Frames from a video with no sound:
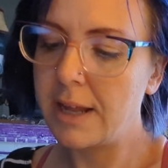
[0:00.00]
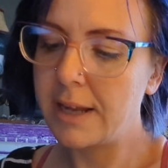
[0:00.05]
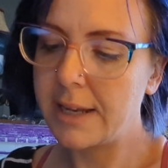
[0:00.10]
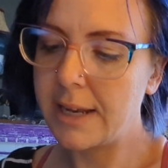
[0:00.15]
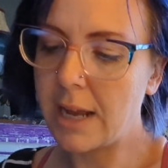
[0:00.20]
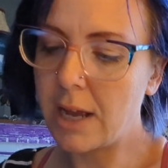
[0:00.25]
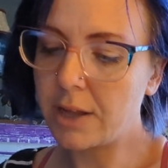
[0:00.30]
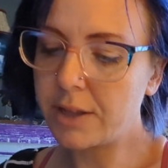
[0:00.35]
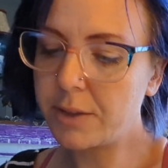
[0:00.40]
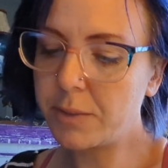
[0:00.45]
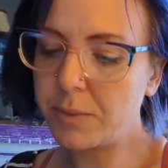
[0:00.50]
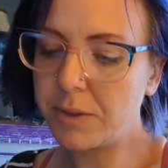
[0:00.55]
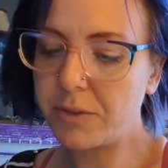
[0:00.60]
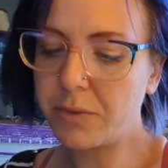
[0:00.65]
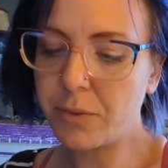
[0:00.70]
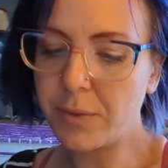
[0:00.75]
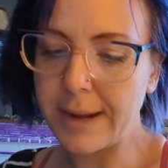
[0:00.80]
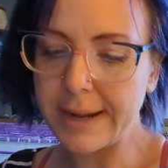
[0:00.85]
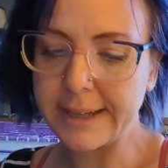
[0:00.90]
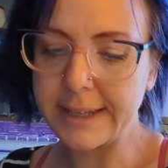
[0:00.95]
Now that
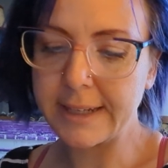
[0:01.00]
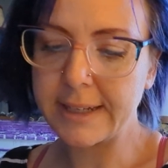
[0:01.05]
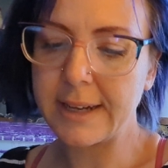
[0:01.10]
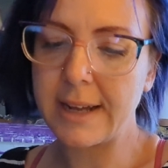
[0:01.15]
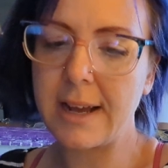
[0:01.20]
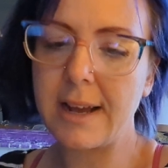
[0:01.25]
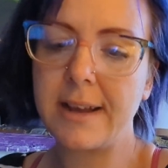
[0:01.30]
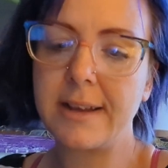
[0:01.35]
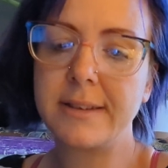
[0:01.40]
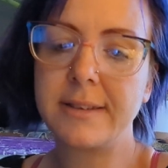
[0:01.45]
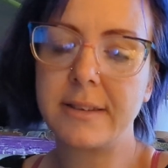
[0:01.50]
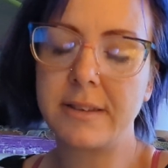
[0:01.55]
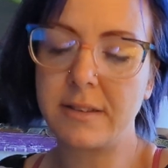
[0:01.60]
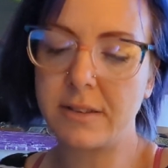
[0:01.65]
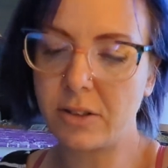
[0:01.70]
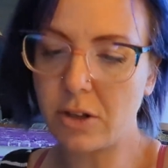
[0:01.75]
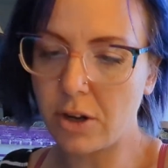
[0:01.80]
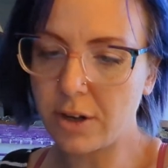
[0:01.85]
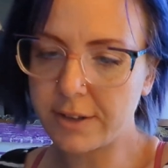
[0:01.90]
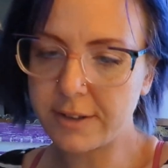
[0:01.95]
we've recognized this
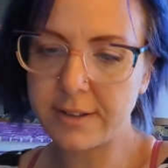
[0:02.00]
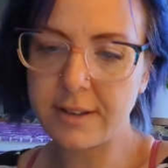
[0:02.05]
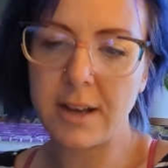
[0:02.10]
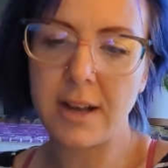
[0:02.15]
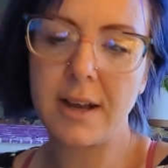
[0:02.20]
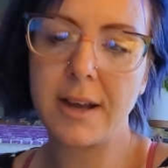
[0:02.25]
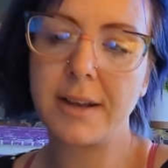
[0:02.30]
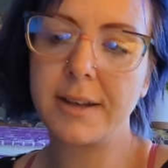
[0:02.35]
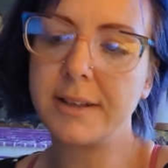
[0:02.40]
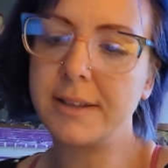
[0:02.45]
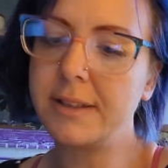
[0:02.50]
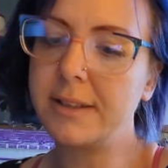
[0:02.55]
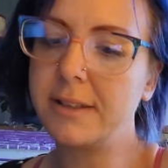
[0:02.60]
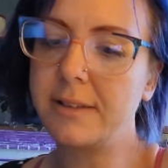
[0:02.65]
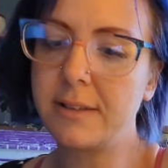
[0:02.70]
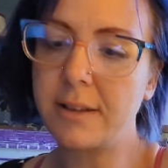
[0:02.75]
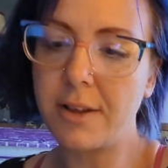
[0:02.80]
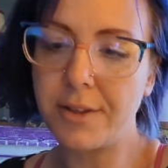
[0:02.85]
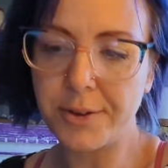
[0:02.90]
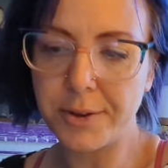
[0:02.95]
dark side and
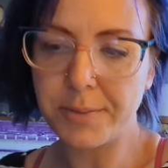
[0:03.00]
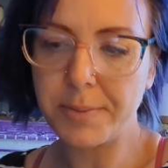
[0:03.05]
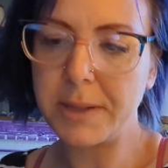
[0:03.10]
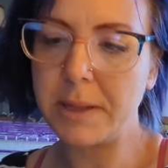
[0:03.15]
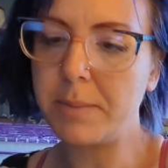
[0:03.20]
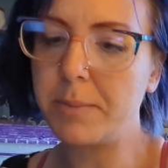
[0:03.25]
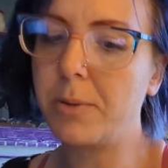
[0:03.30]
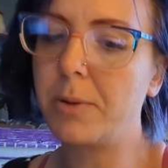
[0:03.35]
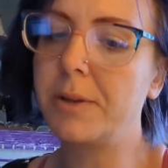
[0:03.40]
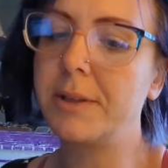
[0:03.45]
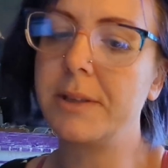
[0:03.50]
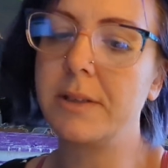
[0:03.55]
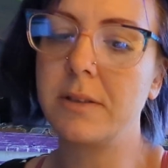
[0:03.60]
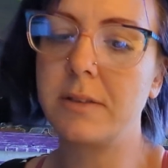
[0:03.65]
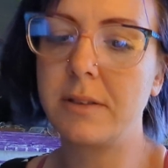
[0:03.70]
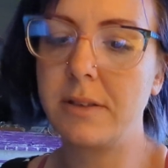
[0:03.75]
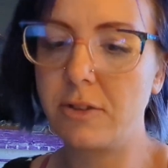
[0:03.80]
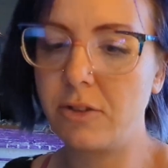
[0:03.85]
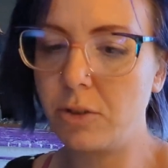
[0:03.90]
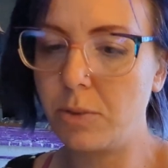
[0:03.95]
these other people in the
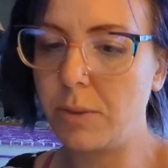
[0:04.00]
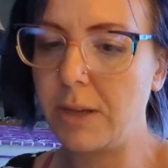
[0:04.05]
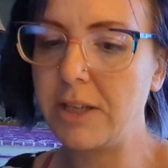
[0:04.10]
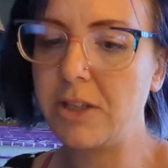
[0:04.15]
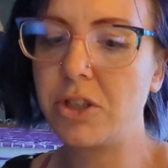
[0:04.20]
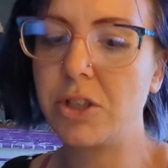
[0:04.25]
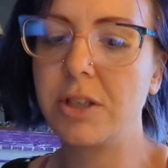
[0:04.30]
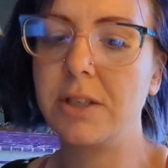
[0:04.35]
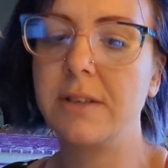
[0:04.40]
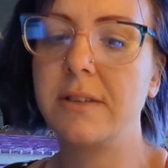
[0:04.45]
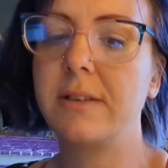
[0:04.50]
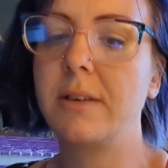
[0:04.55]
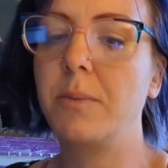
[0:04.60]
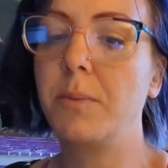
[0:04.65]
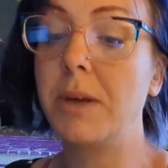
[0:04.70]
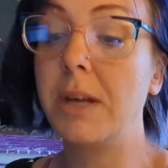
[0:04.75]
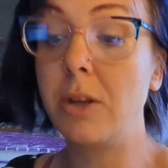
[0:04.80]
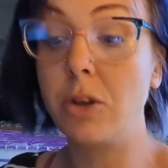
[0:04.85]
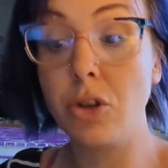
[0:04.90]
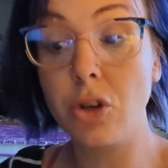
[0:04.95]
situations, and
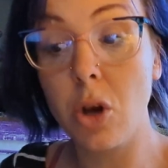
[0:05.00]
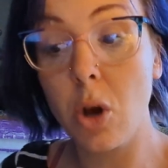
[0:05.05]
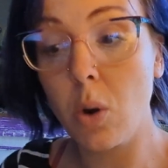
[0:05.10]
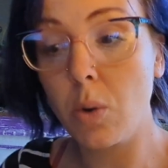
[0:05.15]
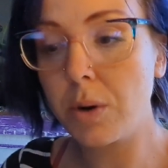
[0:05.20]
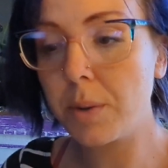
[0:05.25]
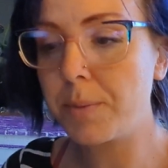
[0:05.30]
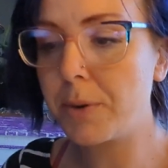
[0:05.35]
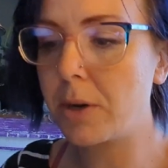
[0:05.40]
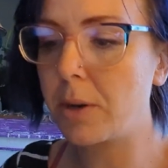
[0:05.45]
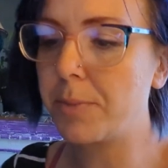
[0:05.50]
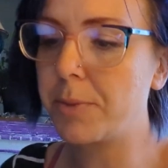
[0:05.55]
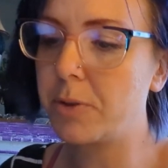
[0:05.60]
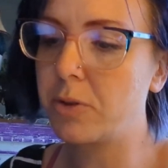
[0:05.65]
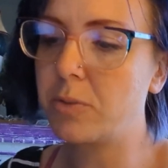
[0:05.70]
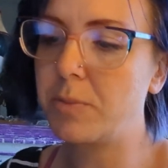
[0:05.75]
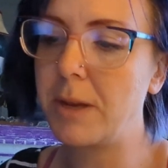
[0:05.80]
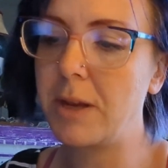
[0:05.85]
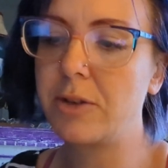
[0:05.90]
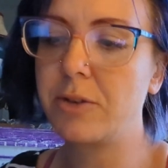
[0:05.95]
we know to put up
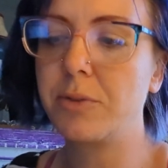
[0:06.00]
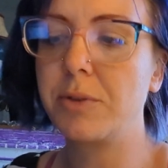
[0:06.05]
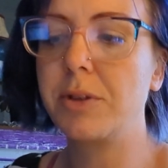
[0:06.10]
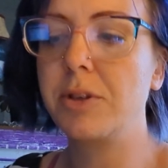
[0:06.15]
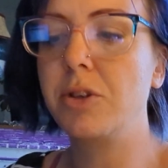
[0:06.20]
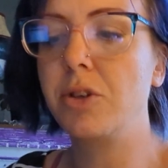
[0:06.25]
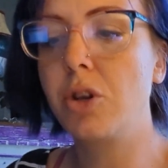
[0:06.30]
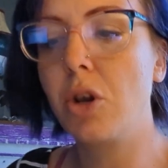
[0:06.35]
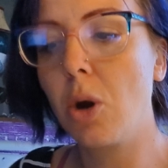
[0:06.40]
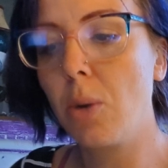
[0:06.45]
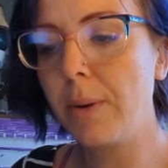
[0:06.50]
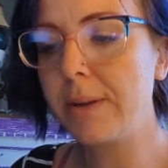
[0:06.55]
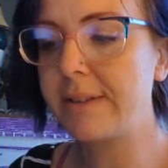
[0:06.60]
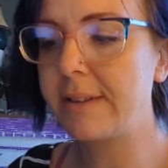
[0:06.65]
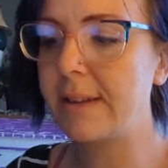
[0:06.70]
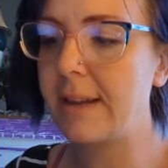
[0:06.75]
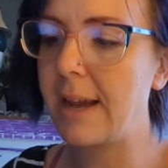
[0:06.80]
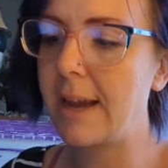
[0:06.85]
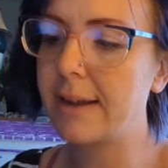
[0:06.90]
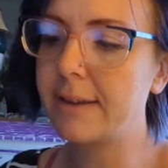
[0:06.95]
those boundaries, we know
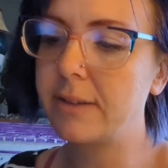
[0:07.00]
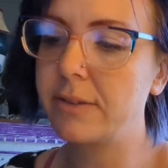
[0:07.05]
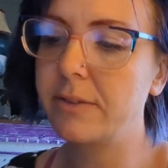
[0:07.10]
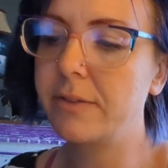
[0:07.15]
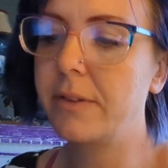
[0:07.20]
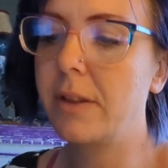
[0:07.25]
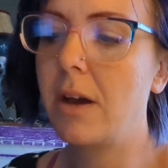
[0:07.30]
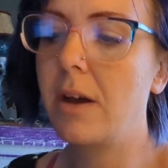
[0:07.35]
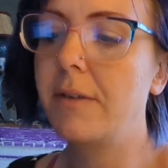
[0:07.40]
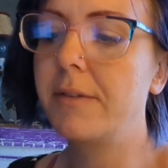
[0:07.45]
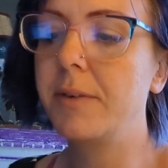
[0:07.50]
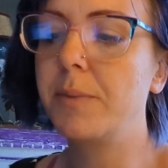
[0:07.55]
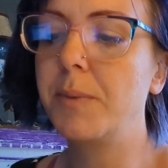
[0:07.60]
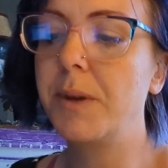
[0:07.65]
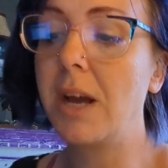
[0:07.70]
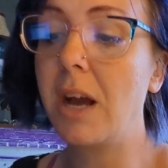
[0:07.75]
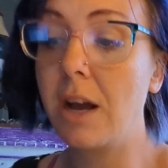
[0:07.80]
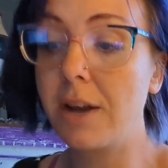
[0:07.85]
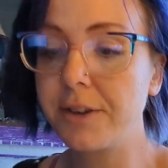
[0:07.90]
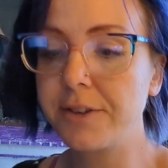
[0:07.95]
it's an act of love, and
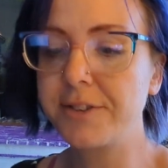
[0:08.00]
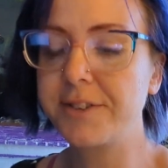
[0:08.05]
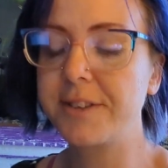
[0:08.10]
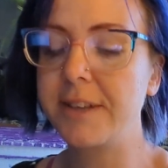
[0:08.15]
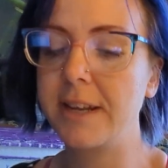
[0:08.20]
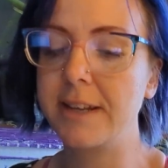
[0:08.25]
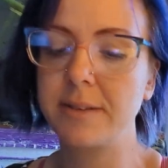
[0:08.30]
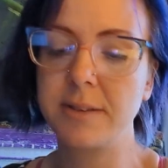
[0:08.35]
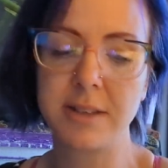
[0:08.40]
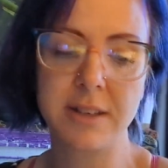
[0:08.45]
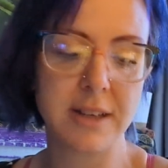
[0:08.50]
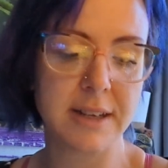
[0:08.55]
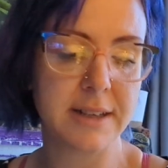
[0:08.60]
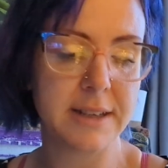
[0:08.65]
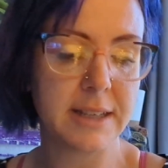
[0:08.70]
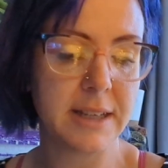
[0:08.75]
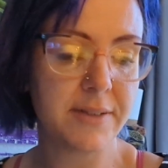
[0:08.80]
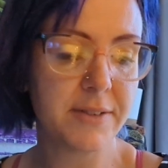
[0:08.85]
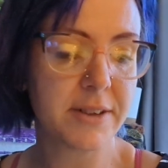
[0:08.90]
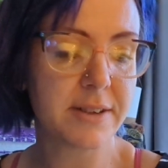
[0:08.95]
we understand it's going to
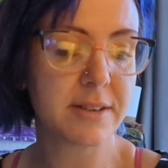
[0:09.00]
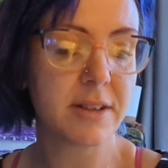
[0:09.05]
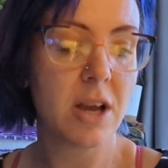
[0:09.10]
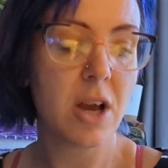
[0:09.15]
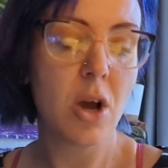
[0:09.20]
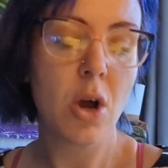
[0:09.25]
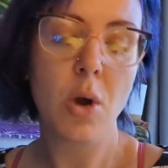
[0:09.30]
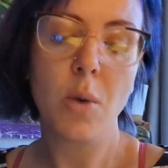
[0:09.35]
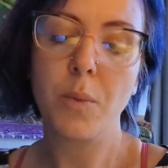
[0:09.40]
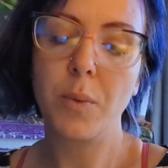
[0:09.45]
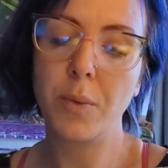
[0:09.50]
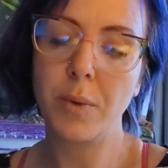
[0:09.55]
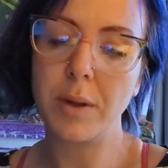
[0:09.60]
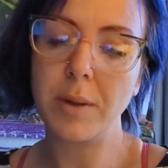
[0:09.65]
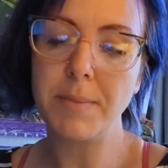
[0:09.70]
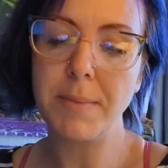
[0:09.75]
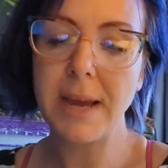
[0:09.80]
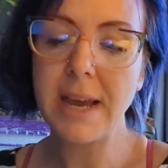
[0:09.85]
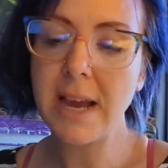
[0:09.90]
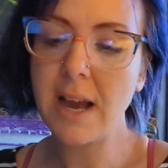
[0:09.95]
leave us where
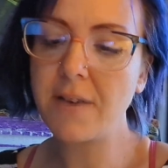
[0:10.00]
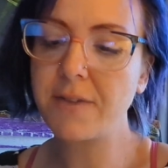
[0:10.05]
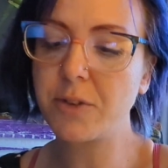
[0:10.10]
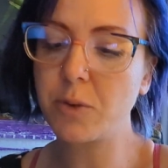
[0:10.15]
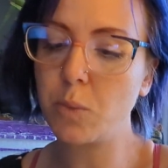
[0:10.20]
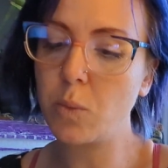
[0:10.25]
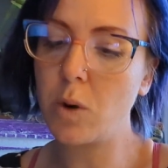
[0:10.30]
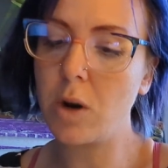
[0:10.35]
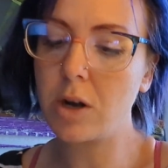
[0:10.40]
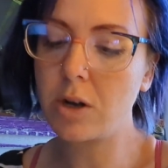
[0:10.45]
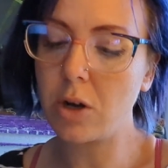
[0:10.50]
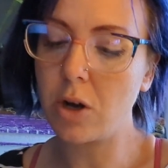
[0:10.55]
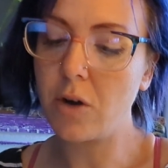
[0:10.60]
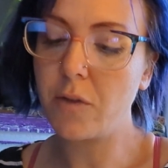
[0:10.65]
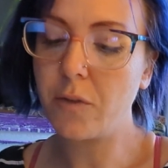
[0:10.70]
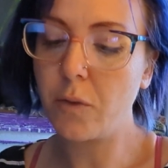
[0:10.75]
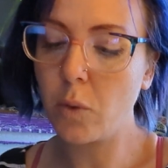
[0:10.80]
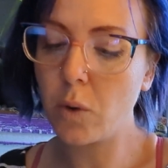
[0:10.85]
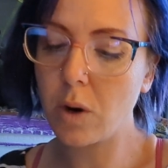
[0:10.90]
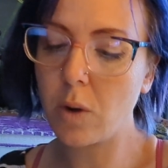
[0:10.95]
we may have to
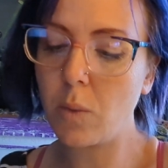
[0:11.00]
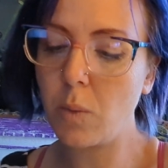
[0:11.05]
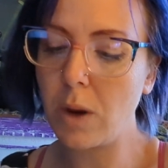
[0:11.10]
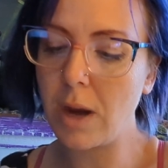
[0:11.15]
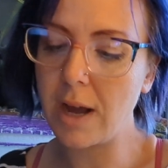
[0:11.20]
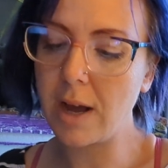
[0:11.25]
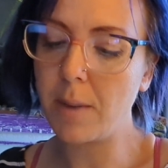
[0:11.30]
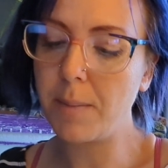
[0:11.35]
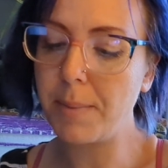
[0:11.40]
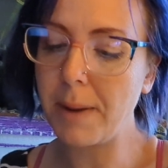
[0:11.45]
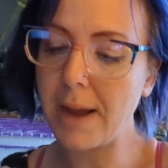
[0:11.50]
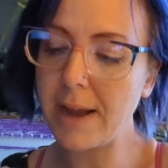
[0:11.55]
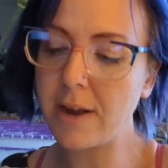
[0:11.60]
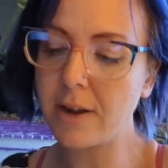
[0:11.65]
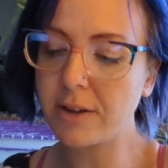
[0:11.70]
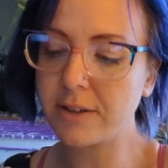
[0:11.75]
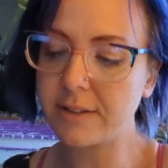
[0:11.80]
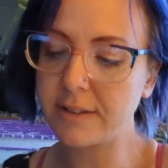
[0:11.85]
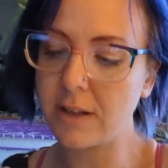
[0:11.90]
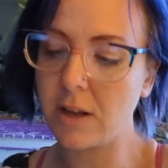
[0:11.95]
walk for a while by
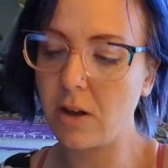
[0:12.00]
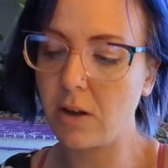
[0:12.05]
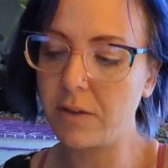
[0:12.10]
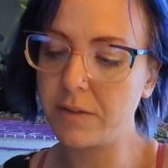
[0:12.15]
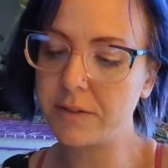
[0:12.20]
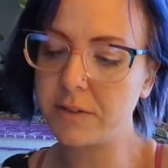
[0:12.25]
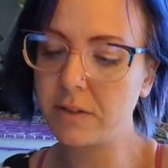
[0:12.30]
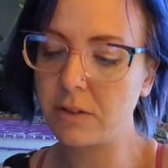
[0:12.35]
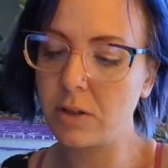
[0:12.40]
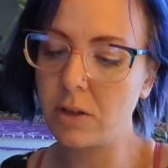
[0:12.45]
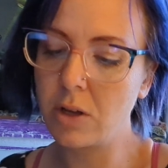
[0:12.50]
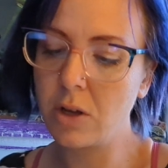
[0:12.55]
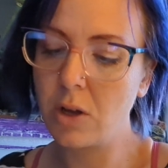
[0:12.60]
ourselves,